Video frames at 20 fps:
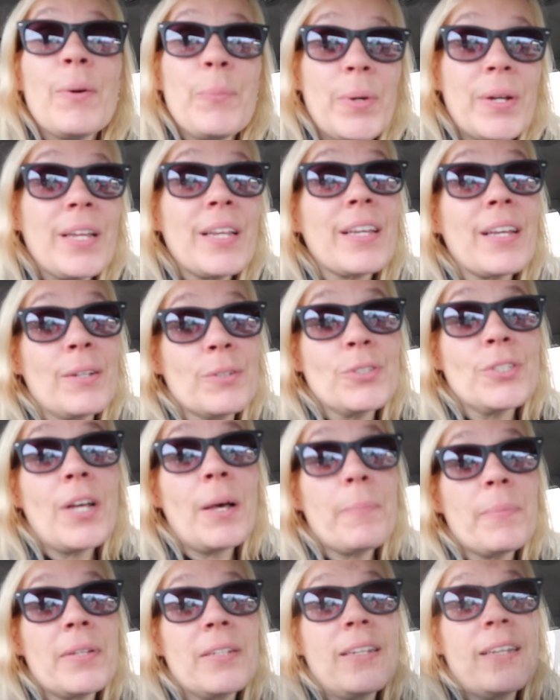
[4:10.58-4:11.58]
we're going to go
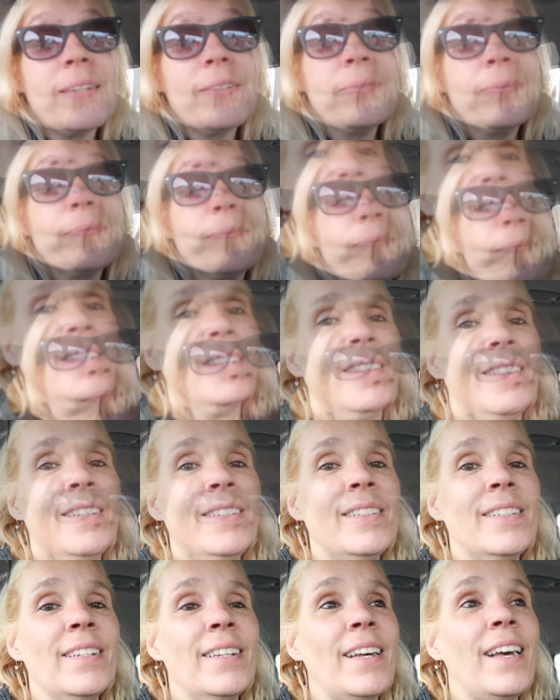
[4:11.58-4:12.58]
shopping now.
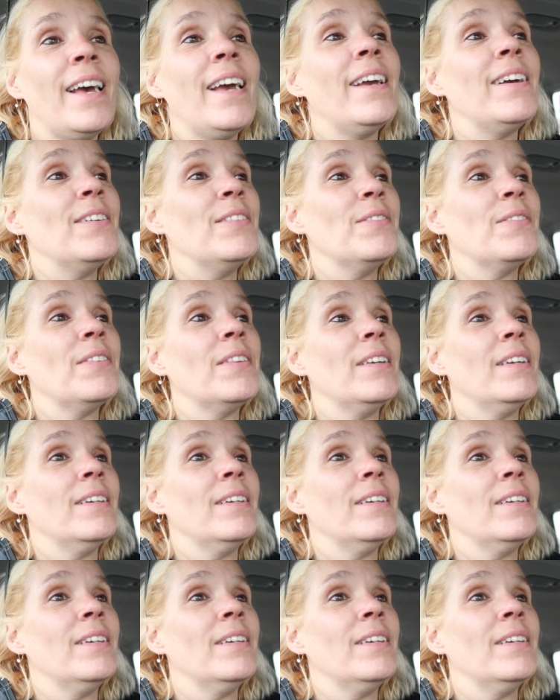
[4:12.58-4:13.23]
There's a guy over